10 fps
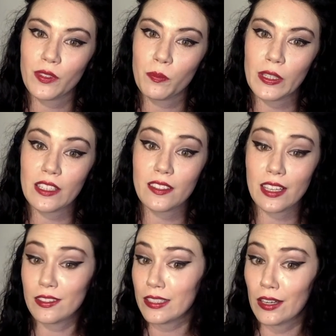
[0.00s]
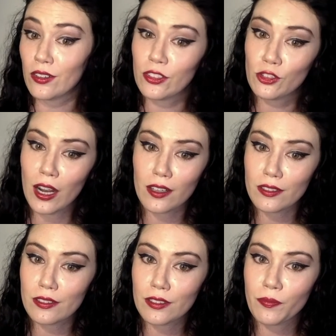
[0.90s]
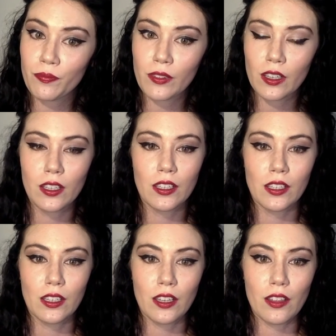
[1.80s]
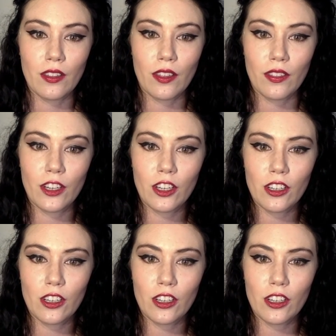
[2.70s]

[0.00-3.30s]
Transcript: because that's the end of the trust. There are